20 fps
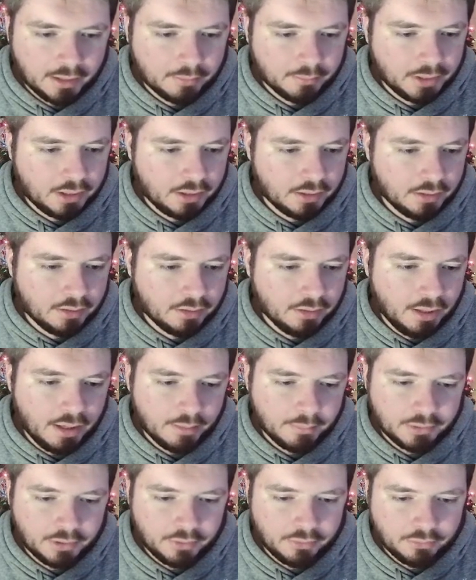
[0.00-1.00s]
I'm not gonna lie.
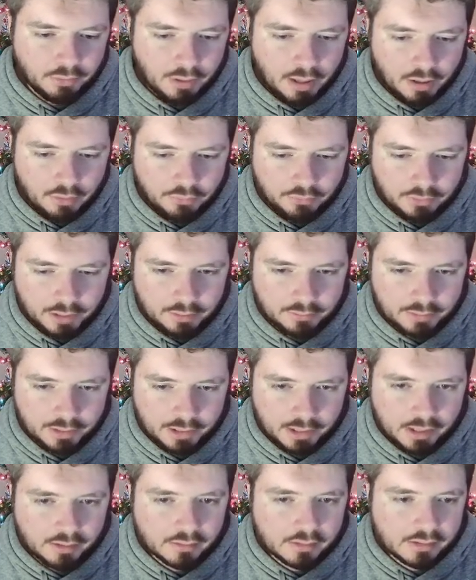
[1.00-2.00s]
I'm gonna throw Alpha out
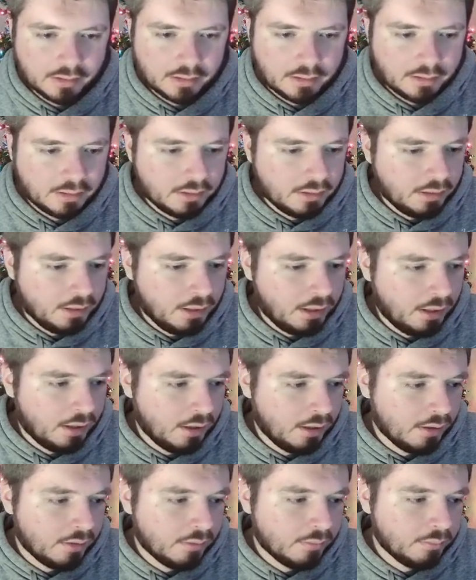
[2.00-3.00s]
there.
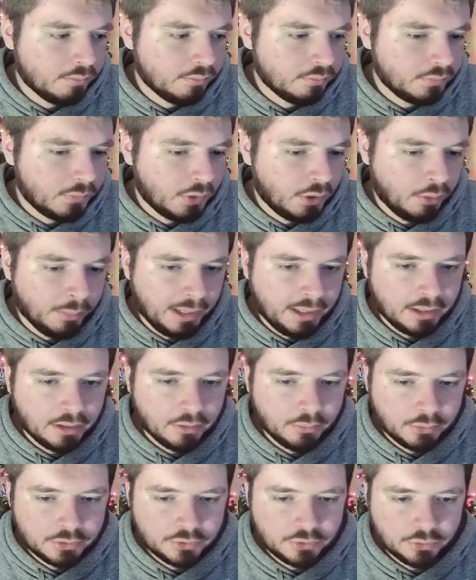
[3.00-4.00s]
Omega
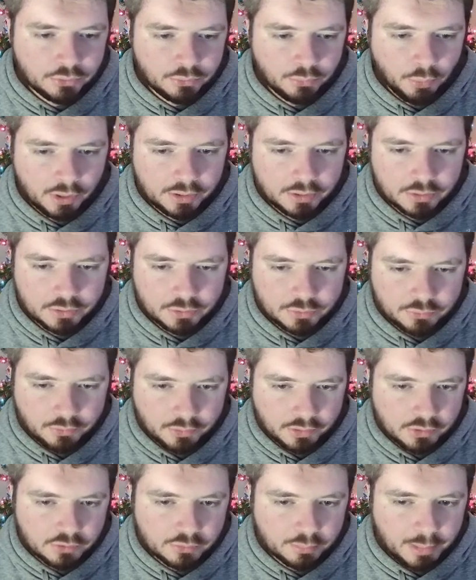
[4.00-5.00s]
would do wonders for
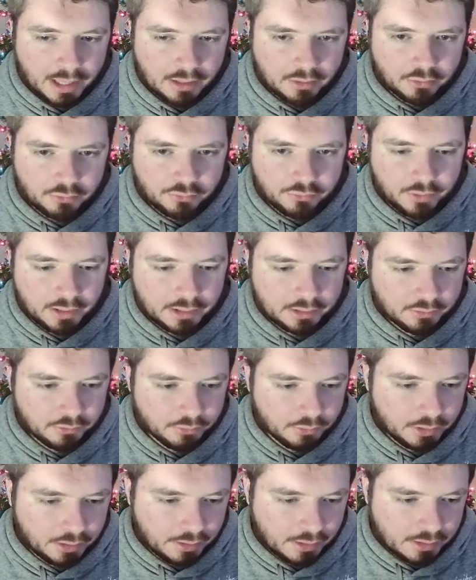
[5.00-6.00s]
this battle, fighting
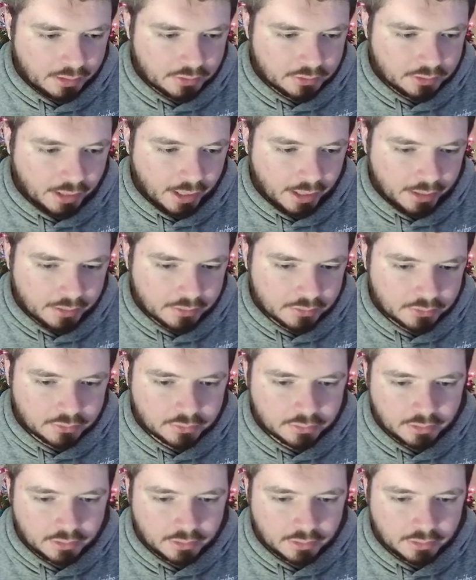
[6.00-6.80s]
3 of these guys.